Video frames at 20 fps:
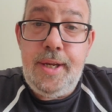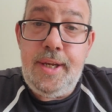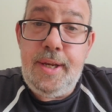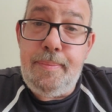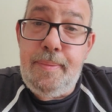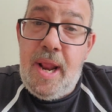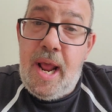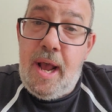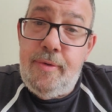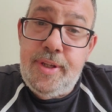
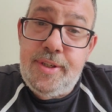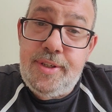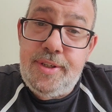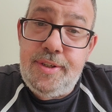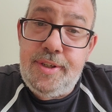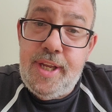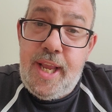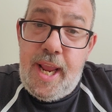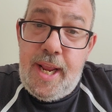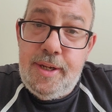Now, this is
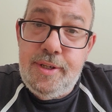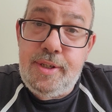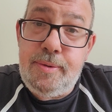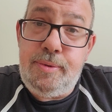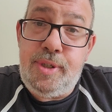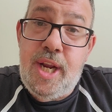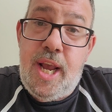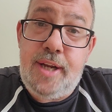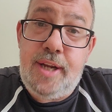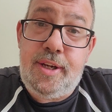again
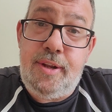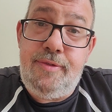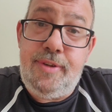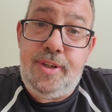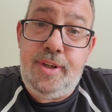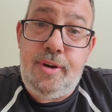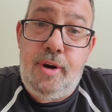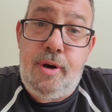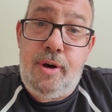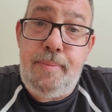subjective. It's
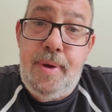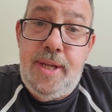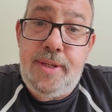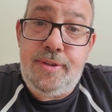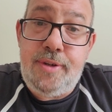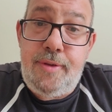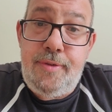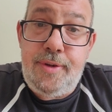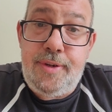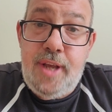all based
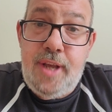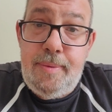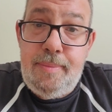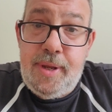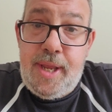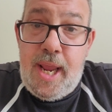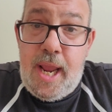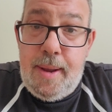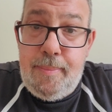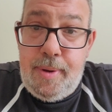on the type of
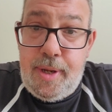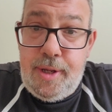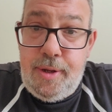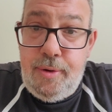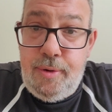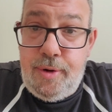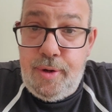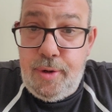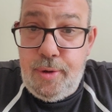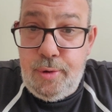camping you
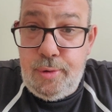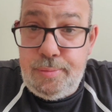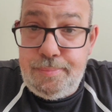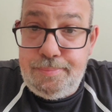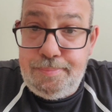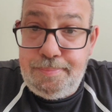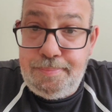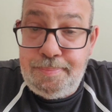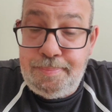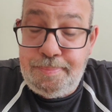do.
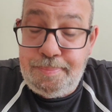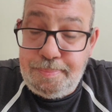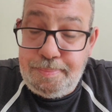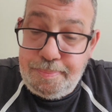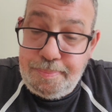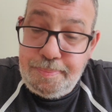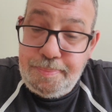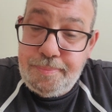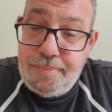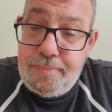
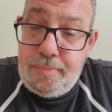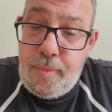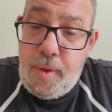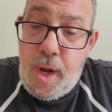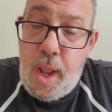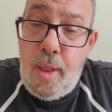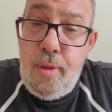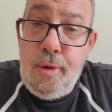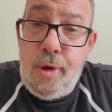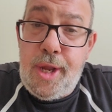
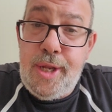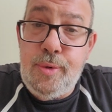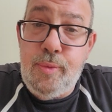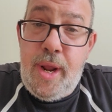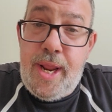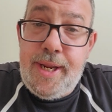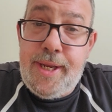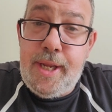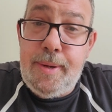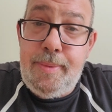
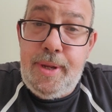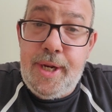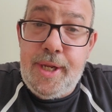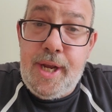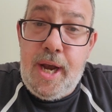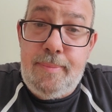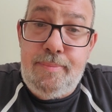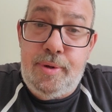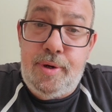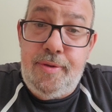Lightweight can mean a
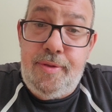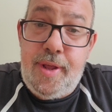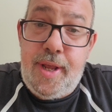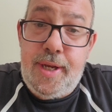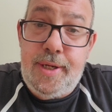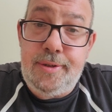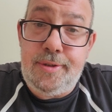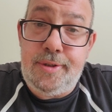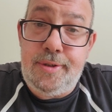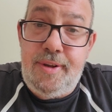couple of
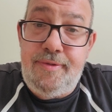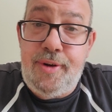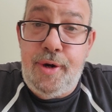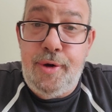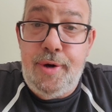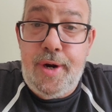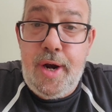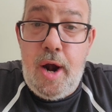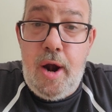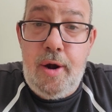things. If you're
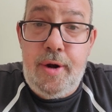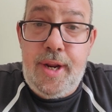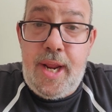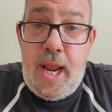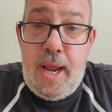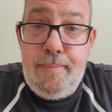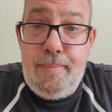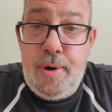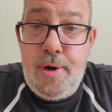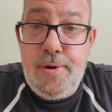a car
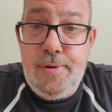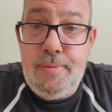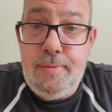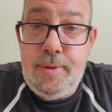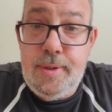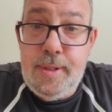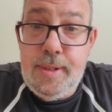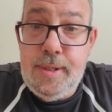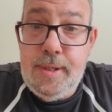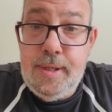camper,
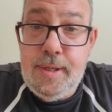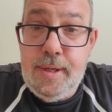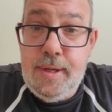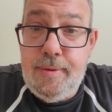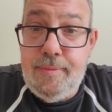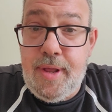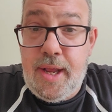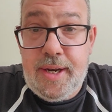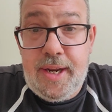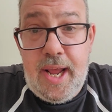
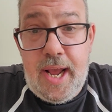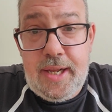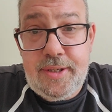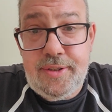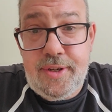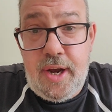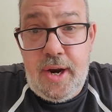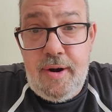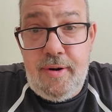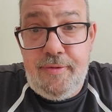that cast
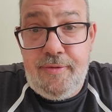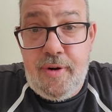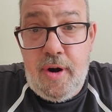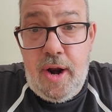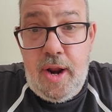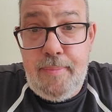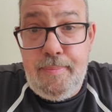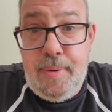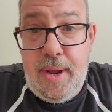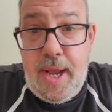iron
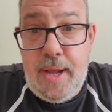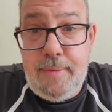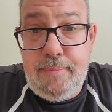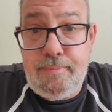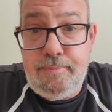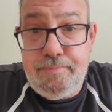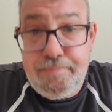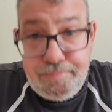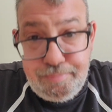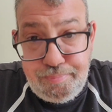frying
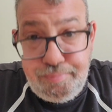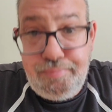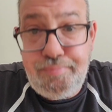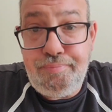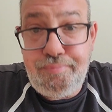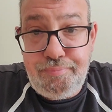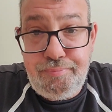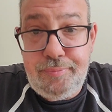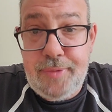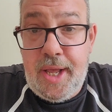pan,
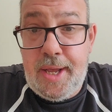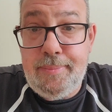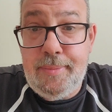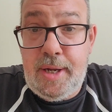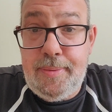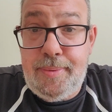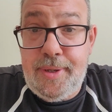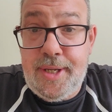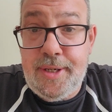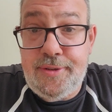that
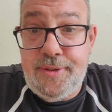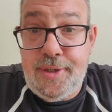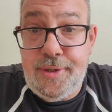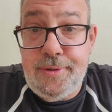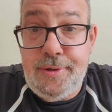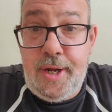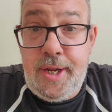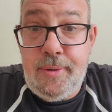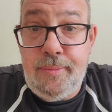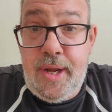might be considered
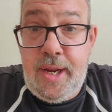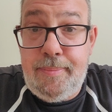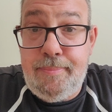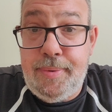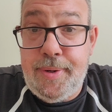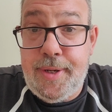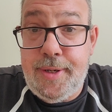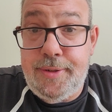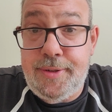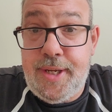lightweight
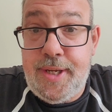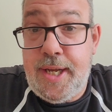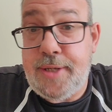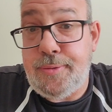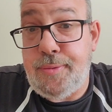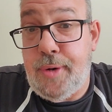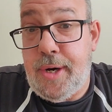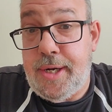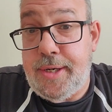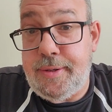because guess
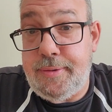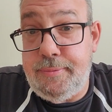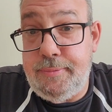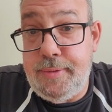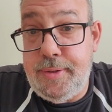what?